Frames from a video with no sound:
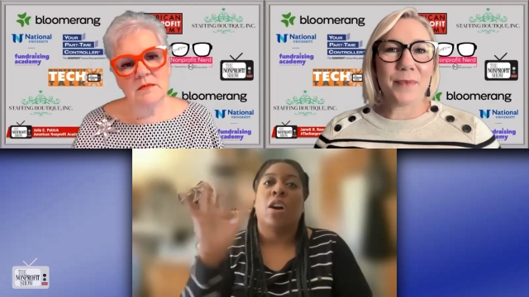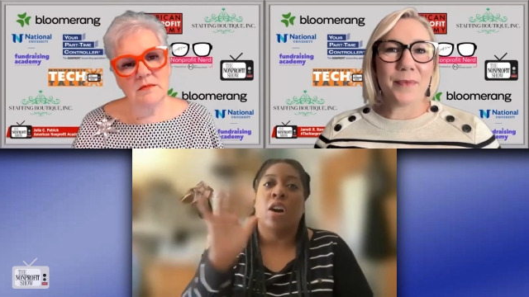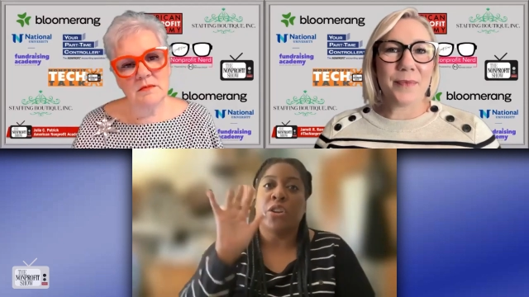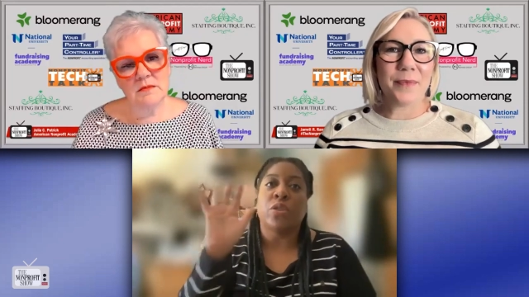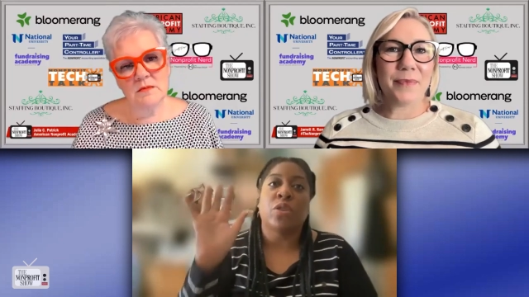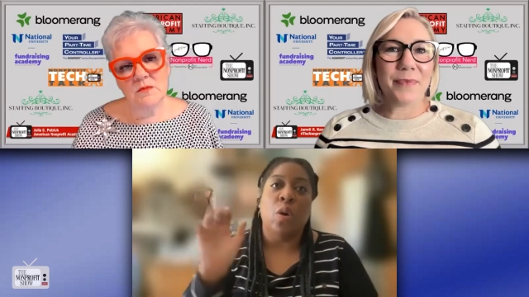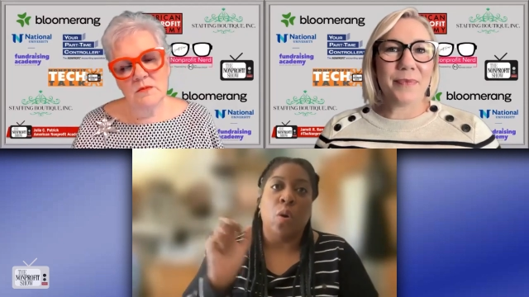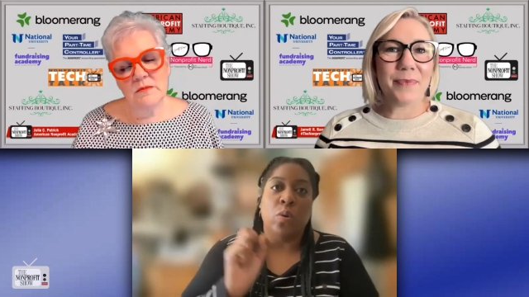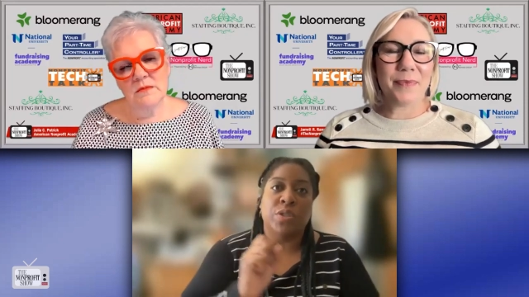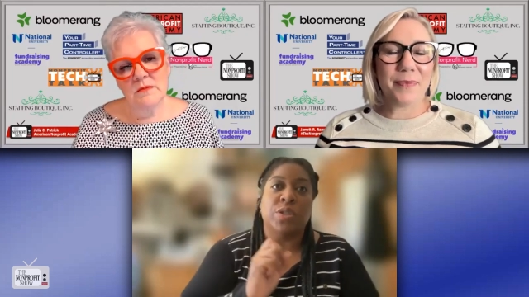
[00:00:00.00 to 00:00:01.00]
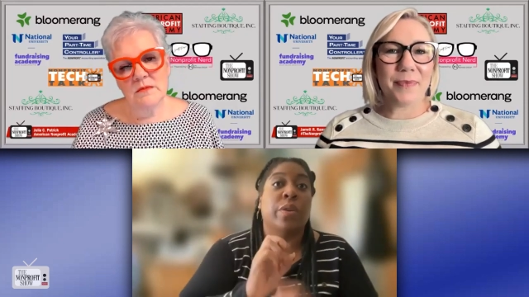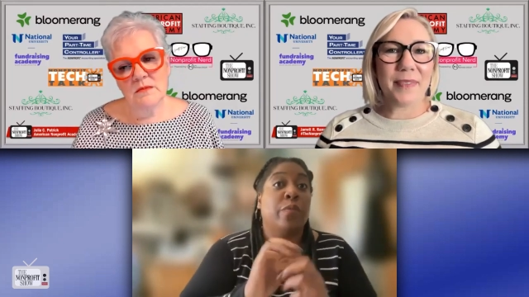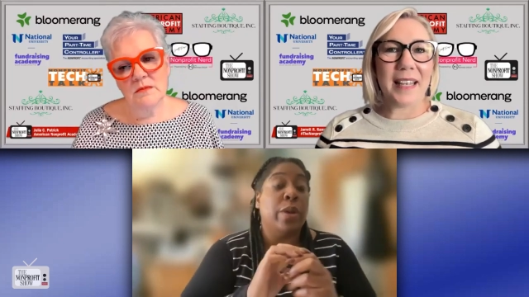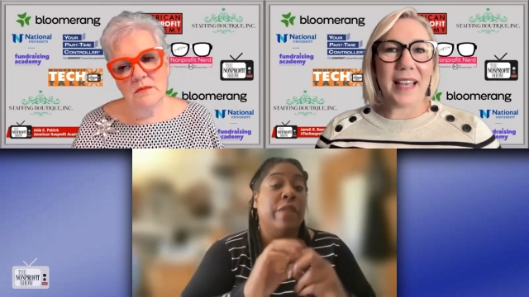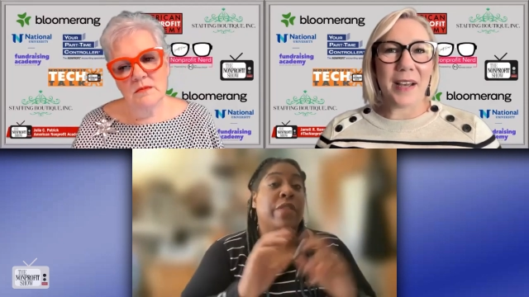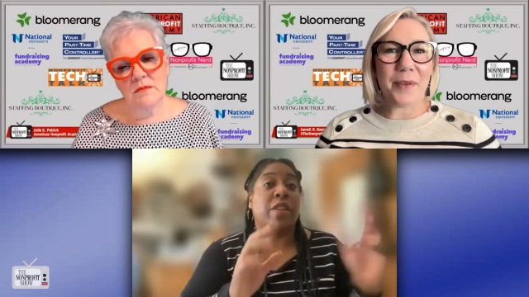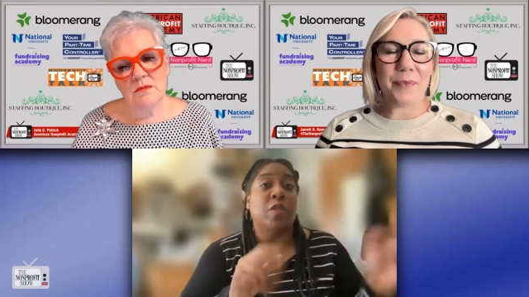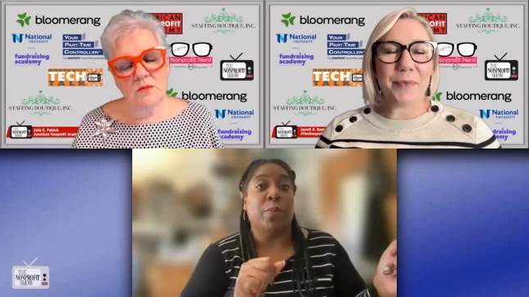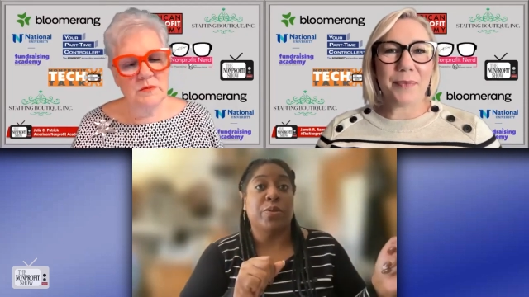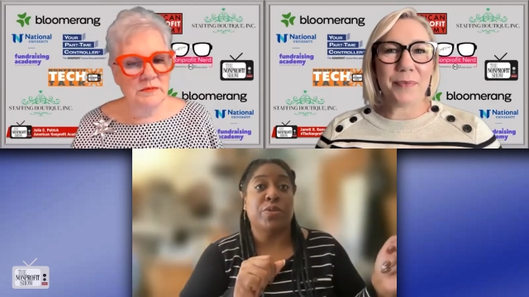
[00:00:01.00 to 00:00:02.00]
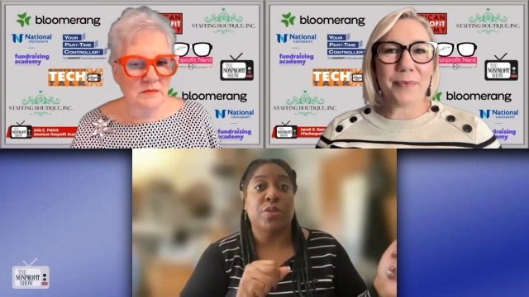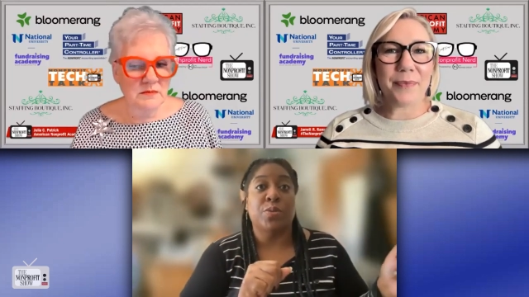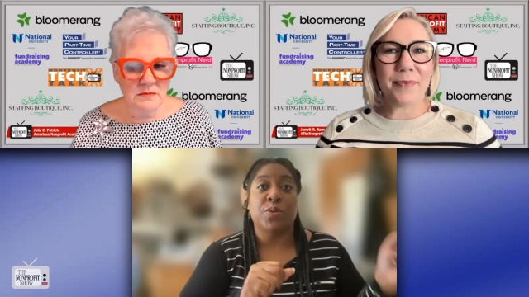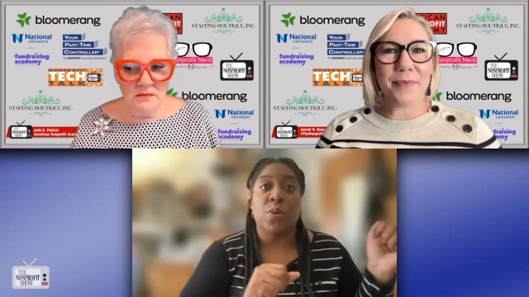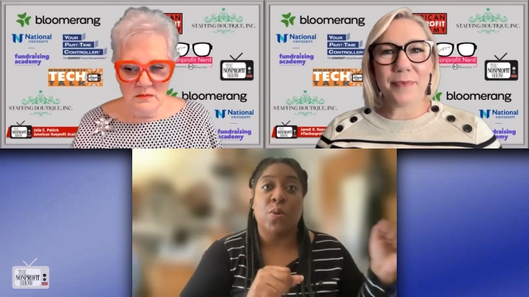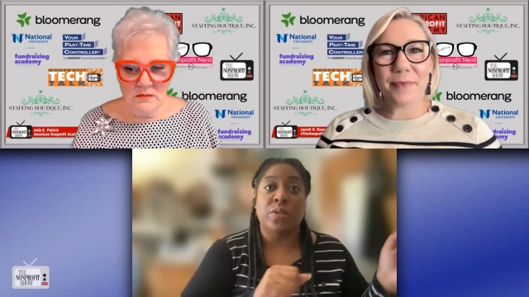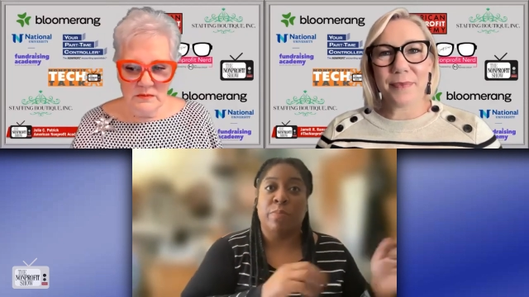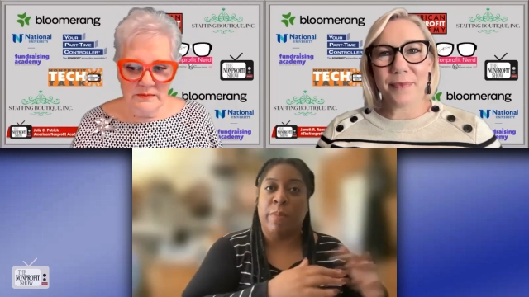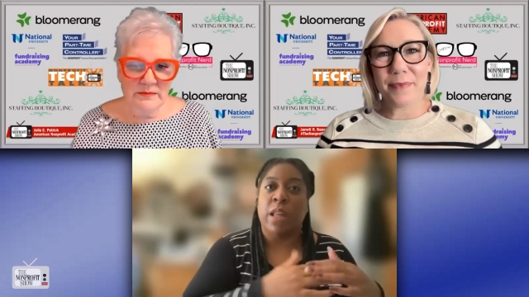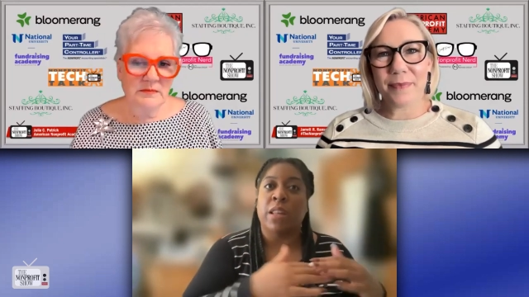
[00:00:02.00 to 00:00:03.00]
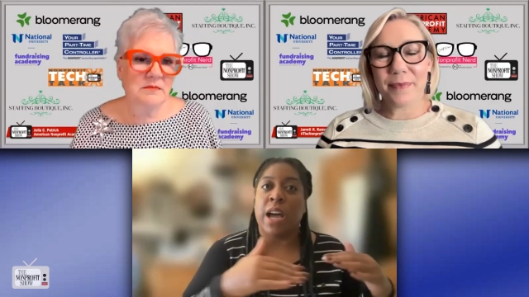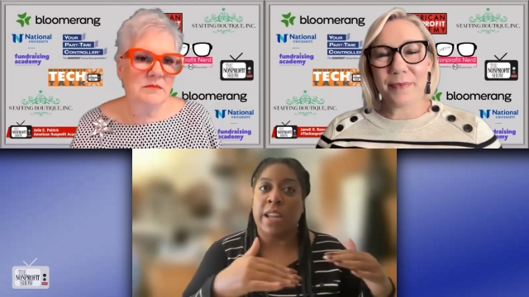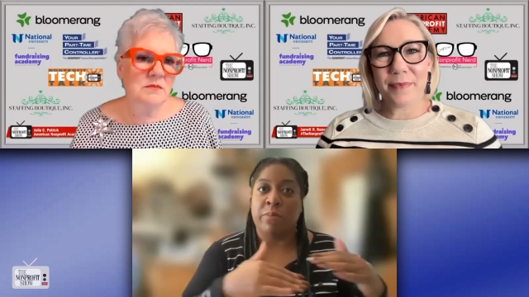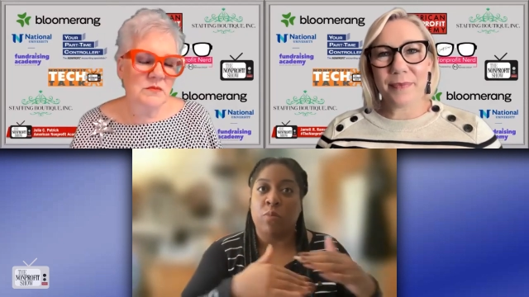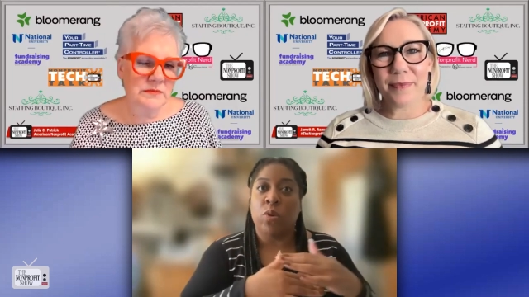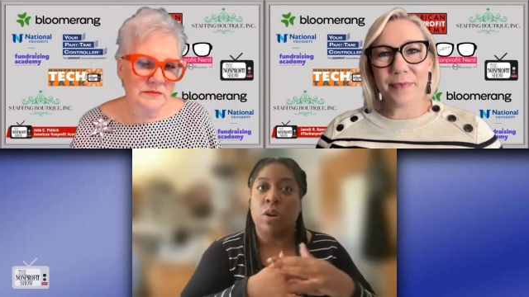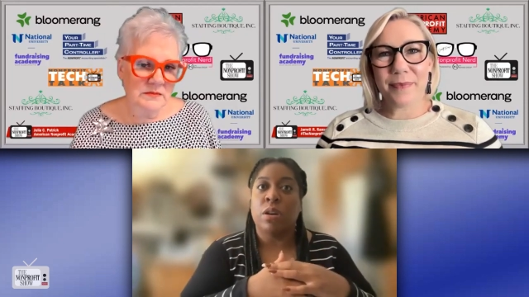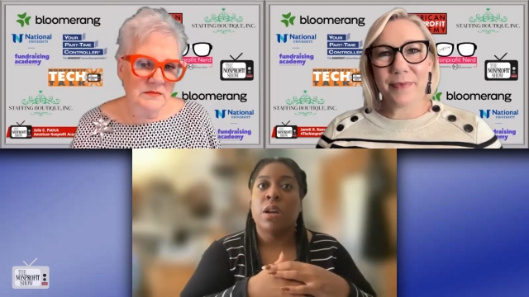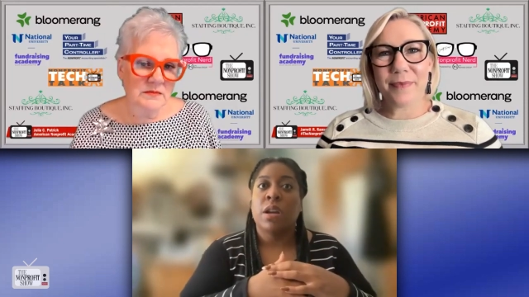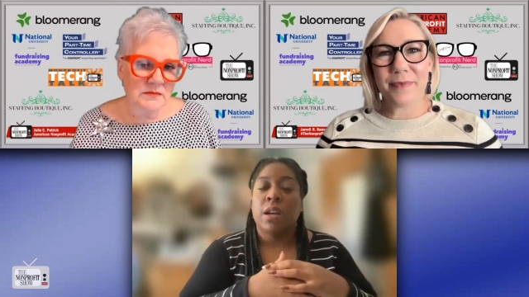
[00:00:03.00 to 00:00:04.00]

Speaker 1: are your goals so if we have another person whose goals align more